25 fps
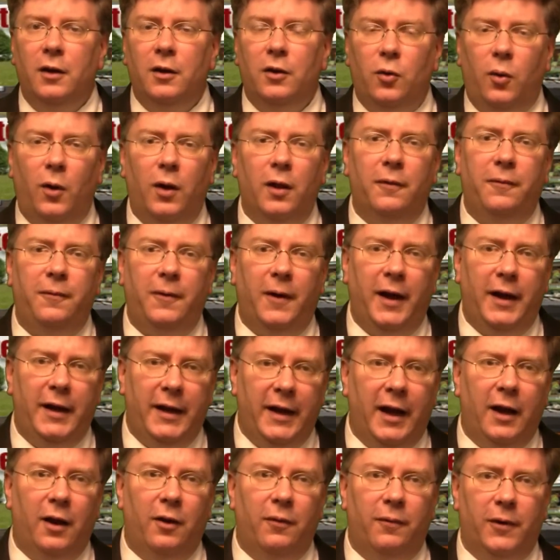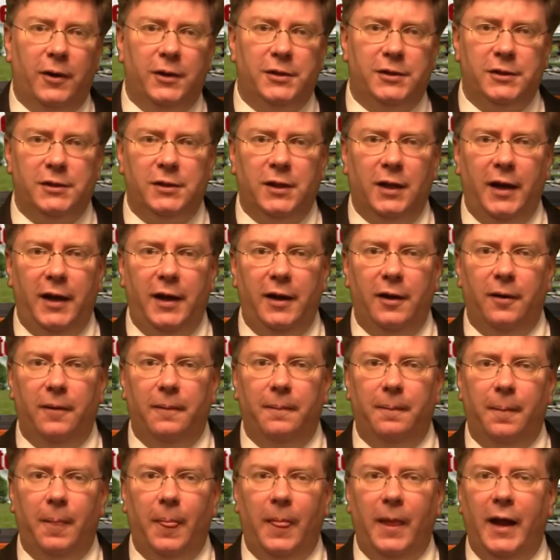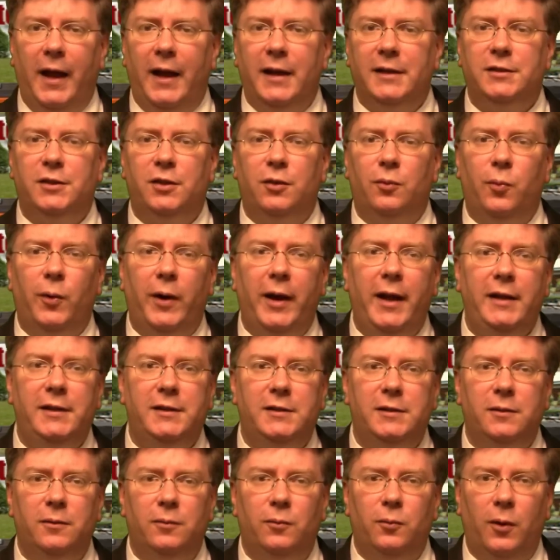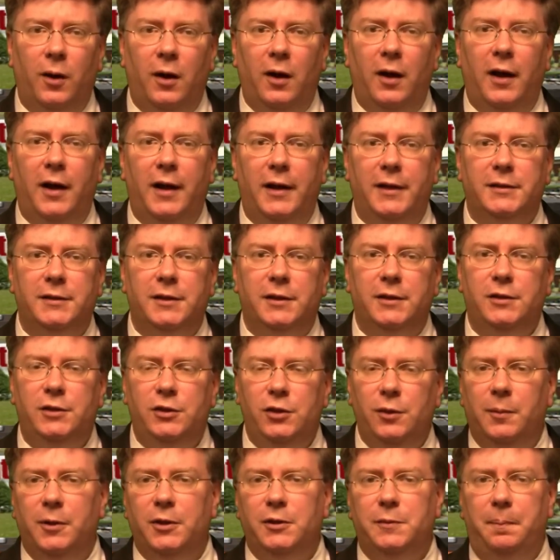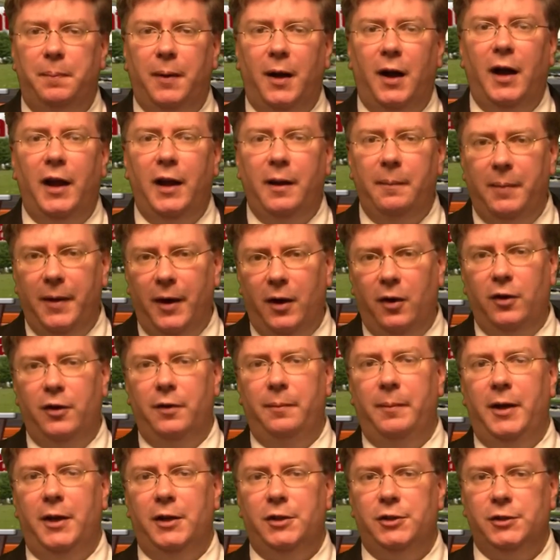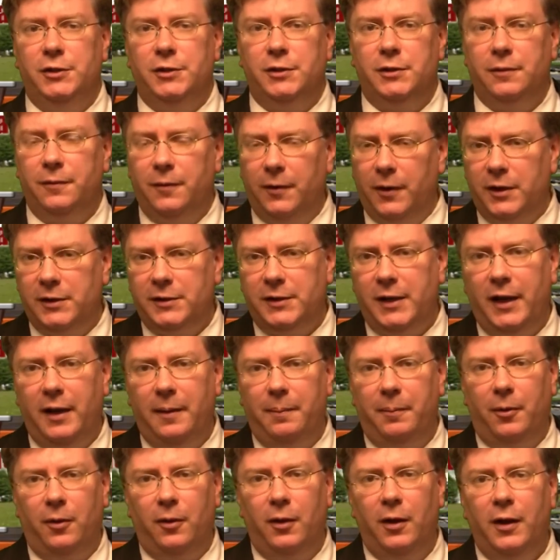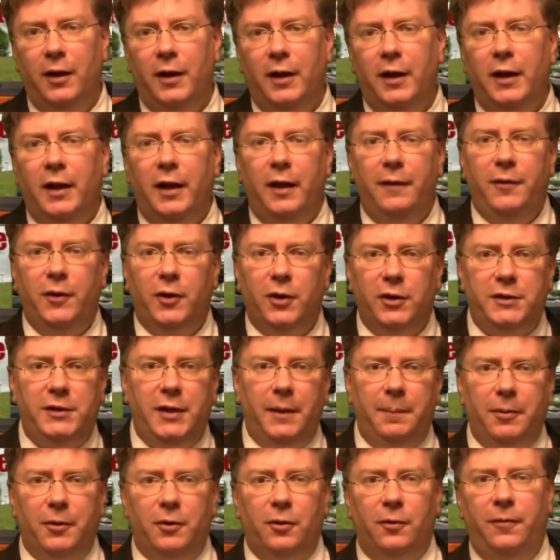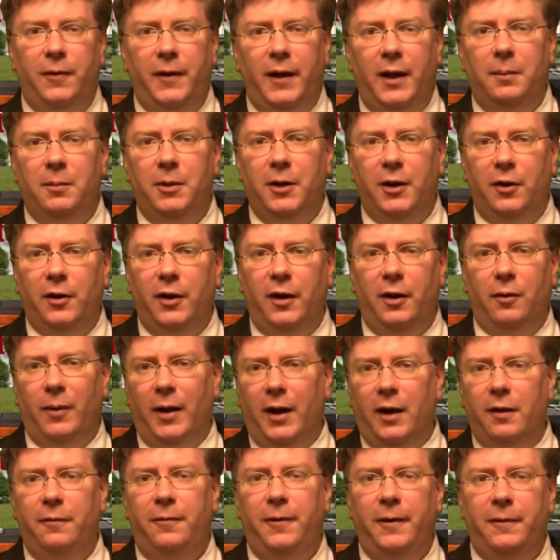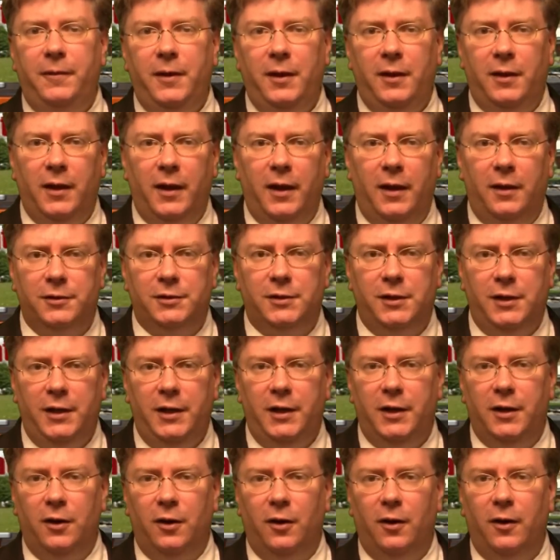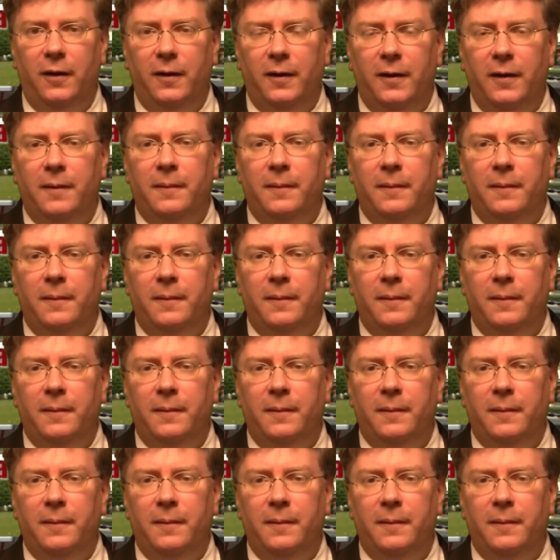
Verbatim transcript: Qualifying now versus later. As the rates rise, consumers' buying power diminishes. For example, if you're a typical family earning around $50,000 a year,